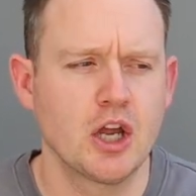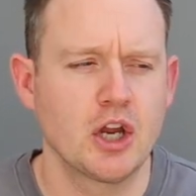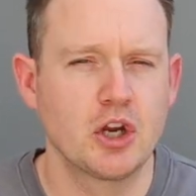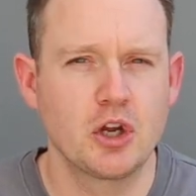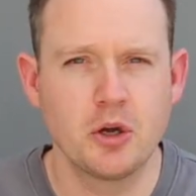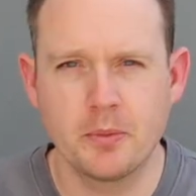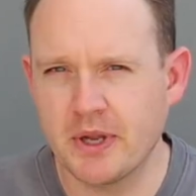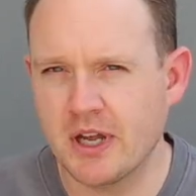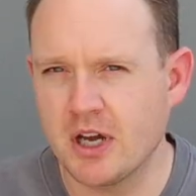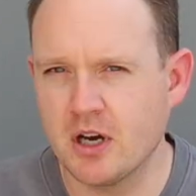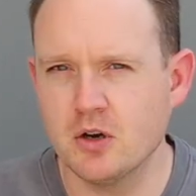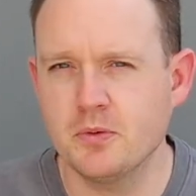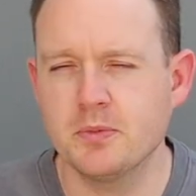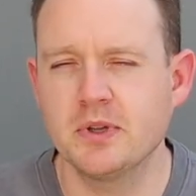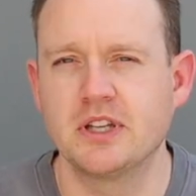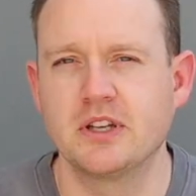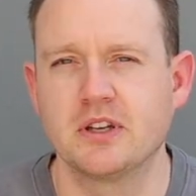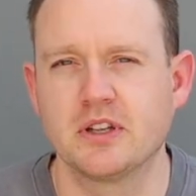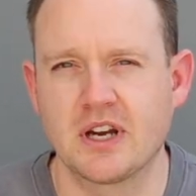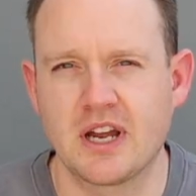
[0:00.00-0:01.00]
Coming home,
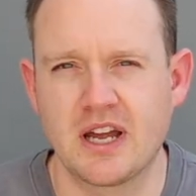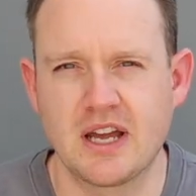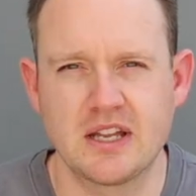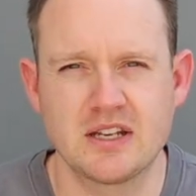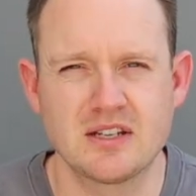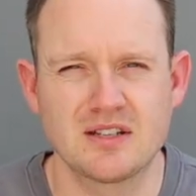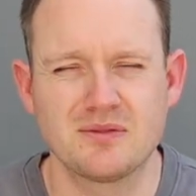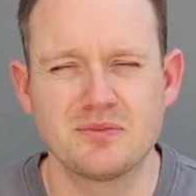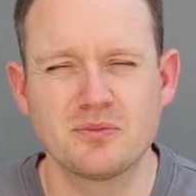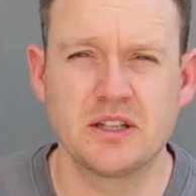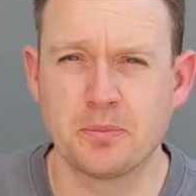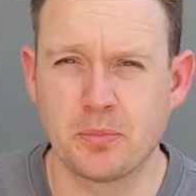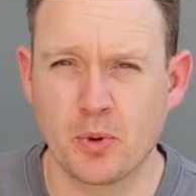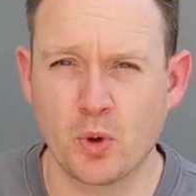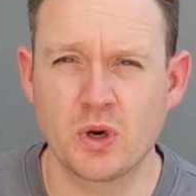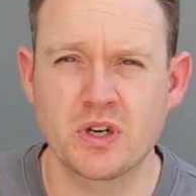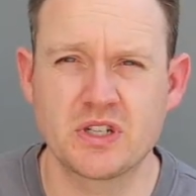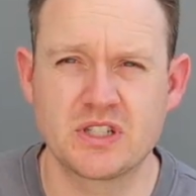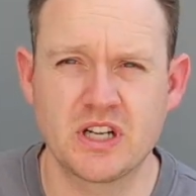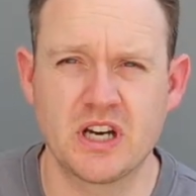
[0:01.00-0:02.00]
on the other hand, the
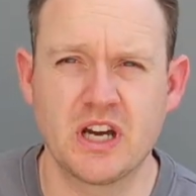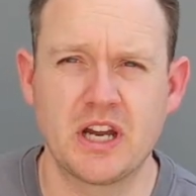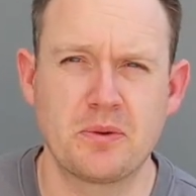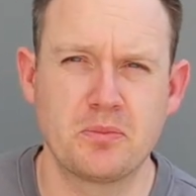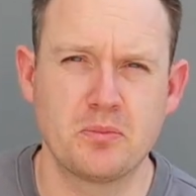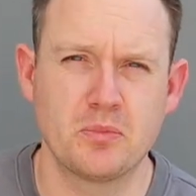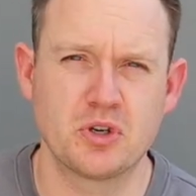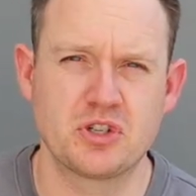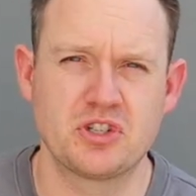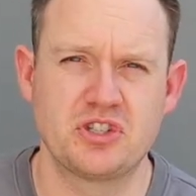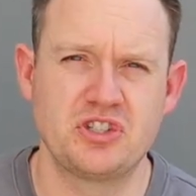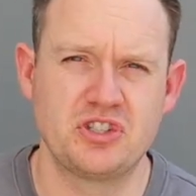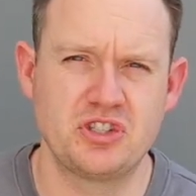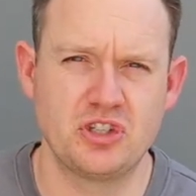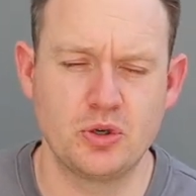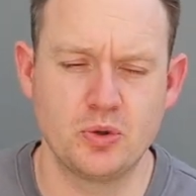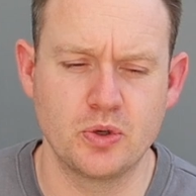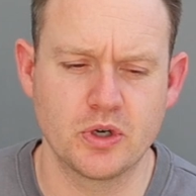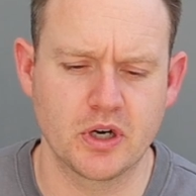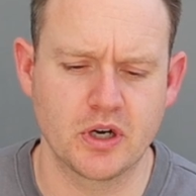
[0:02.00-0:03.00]
board died much
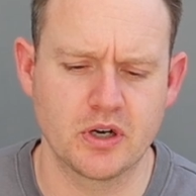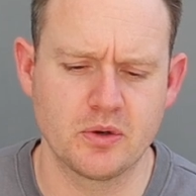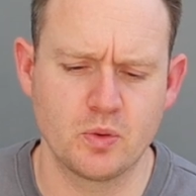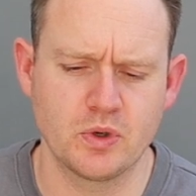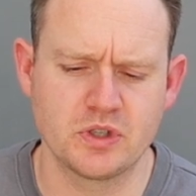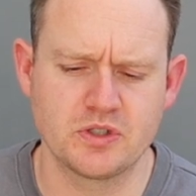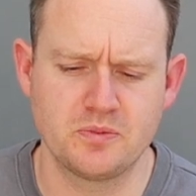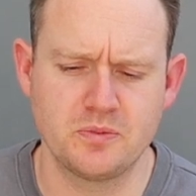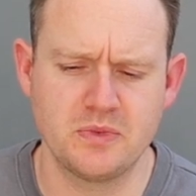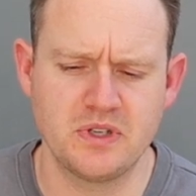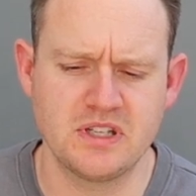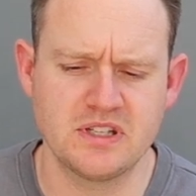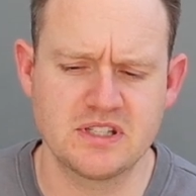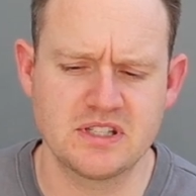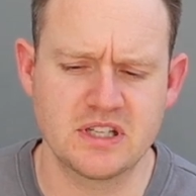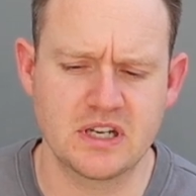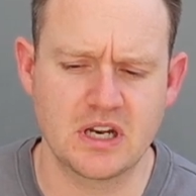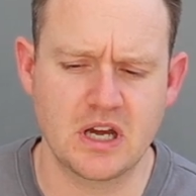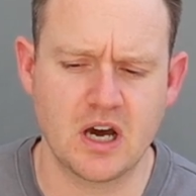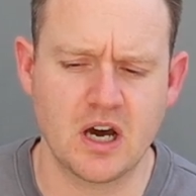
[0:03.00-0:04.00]
sooner, which means
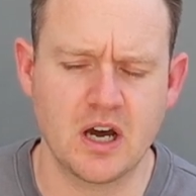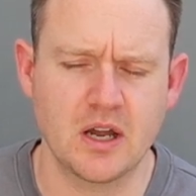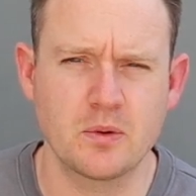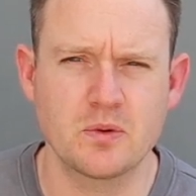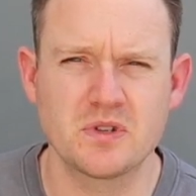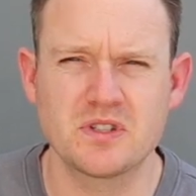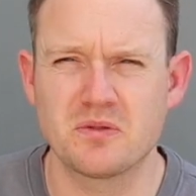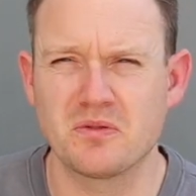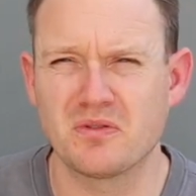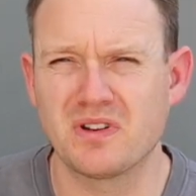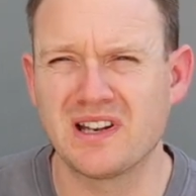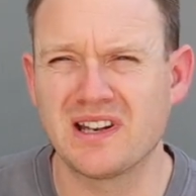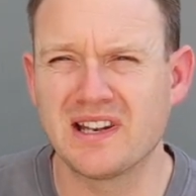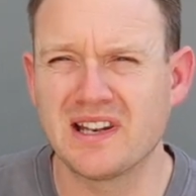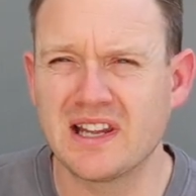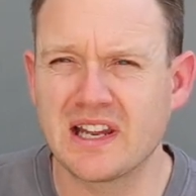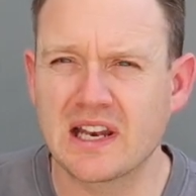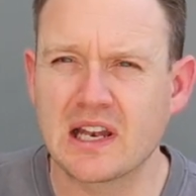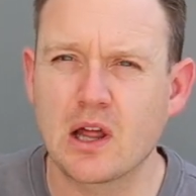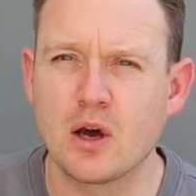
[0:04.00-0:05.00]
that I was a
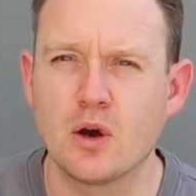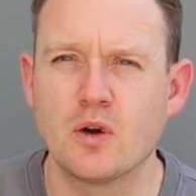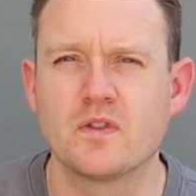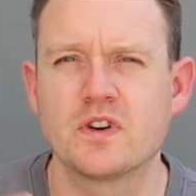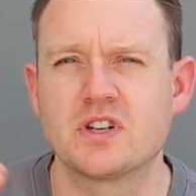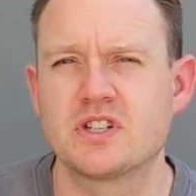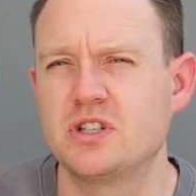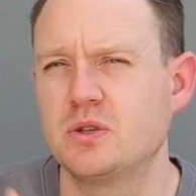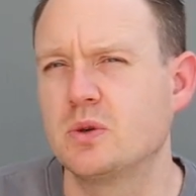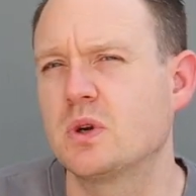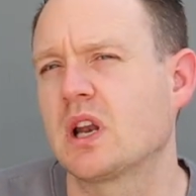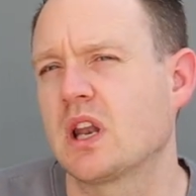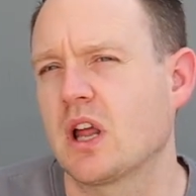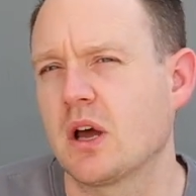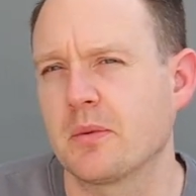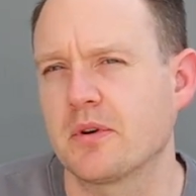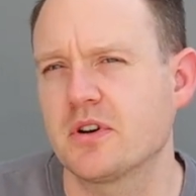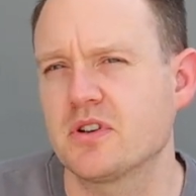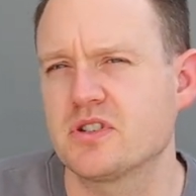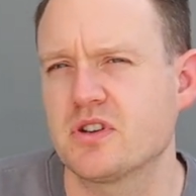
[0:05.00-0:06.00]
little over 2
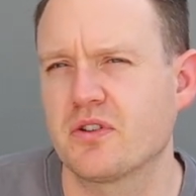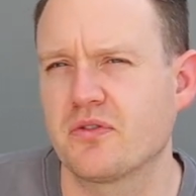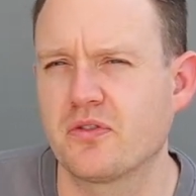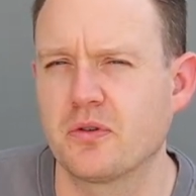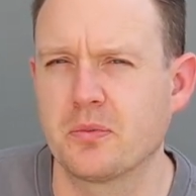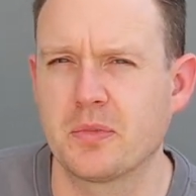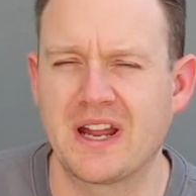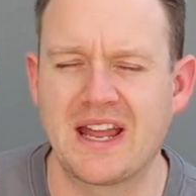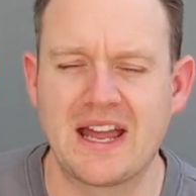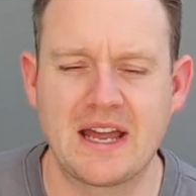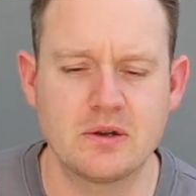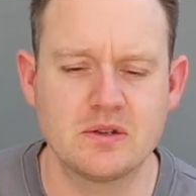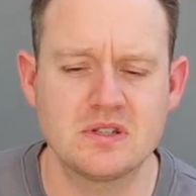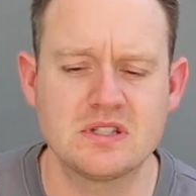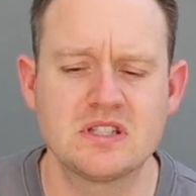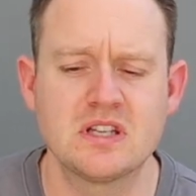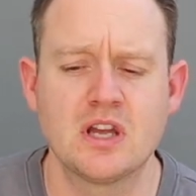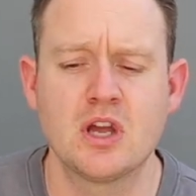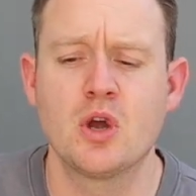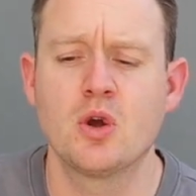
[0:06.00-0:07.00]
kilometers from my
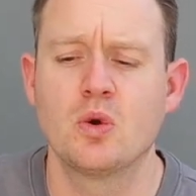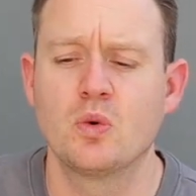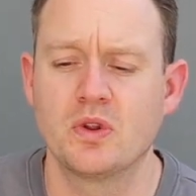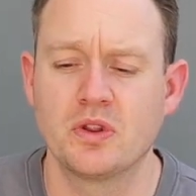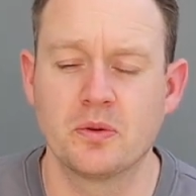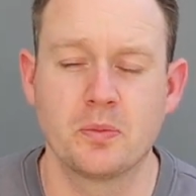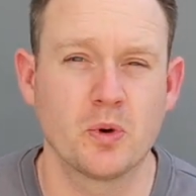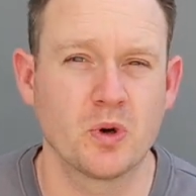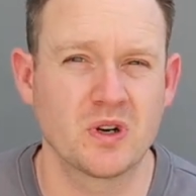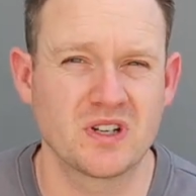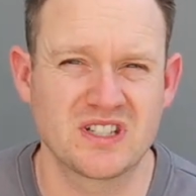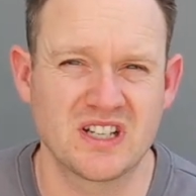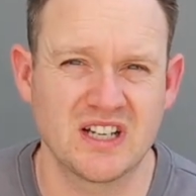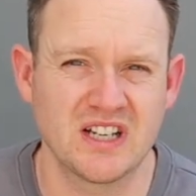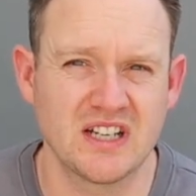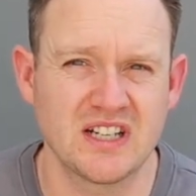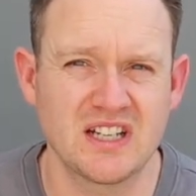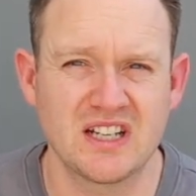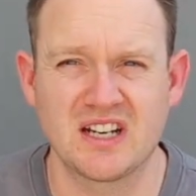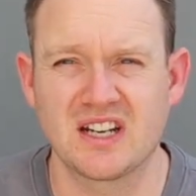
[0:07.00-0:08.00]
house when the board
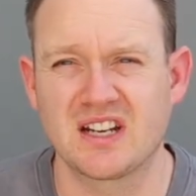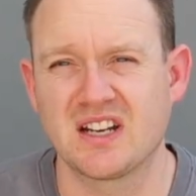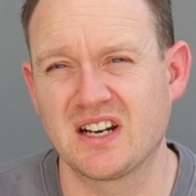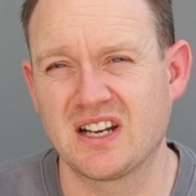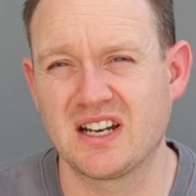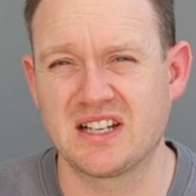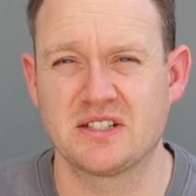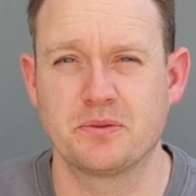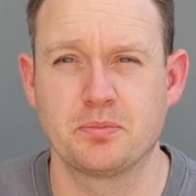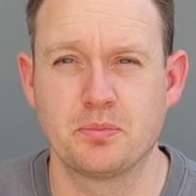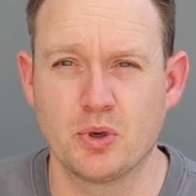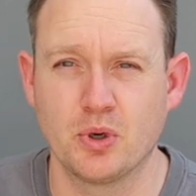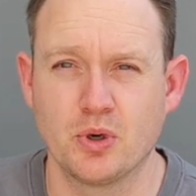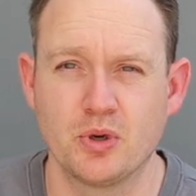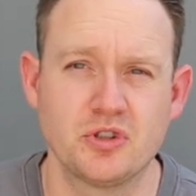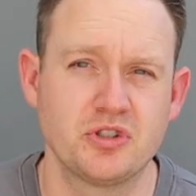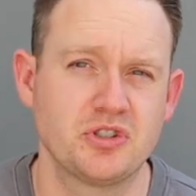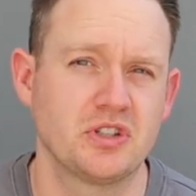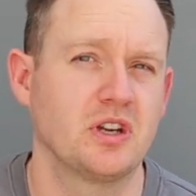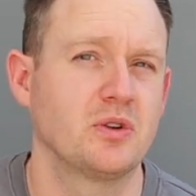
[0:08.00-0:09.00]
died, and I kind of had to
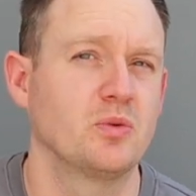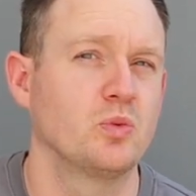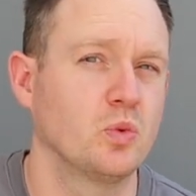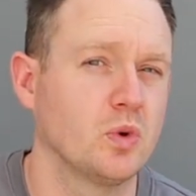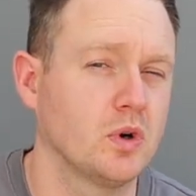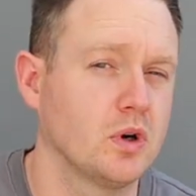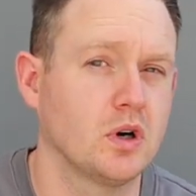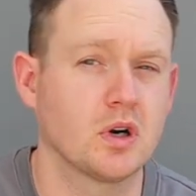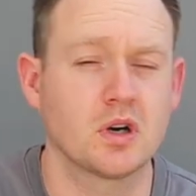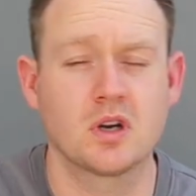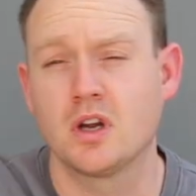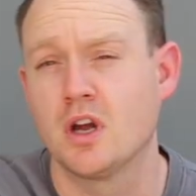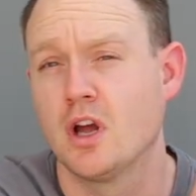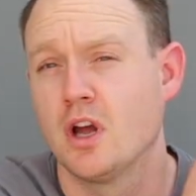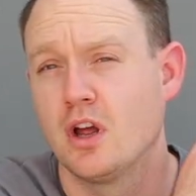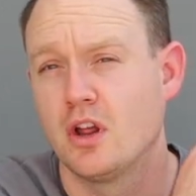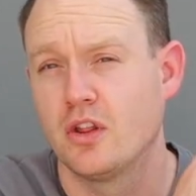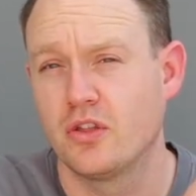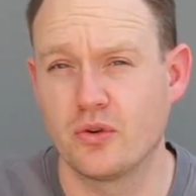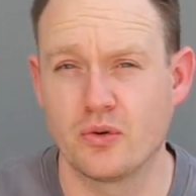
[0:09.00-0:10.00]
push and walk
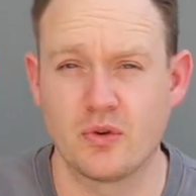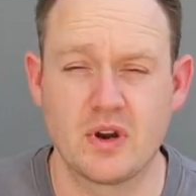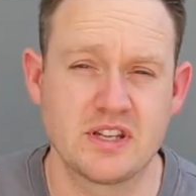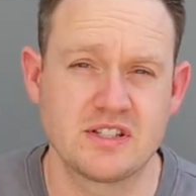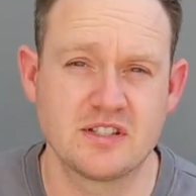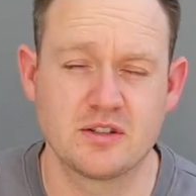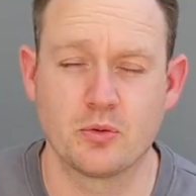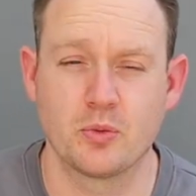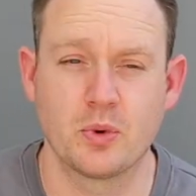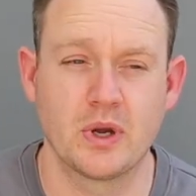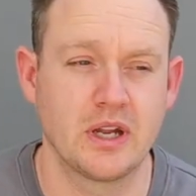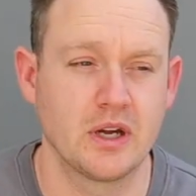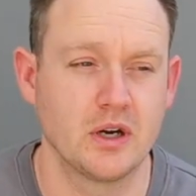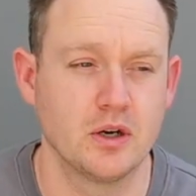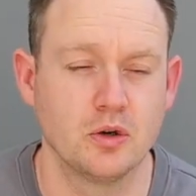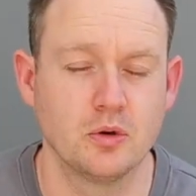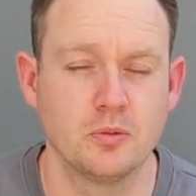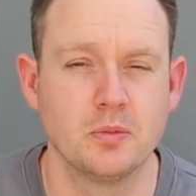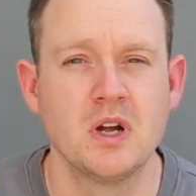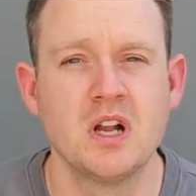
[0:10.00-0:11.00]
the rest of the way
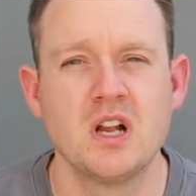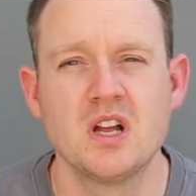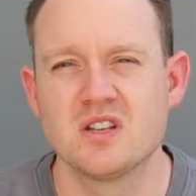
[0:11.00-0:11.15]
home.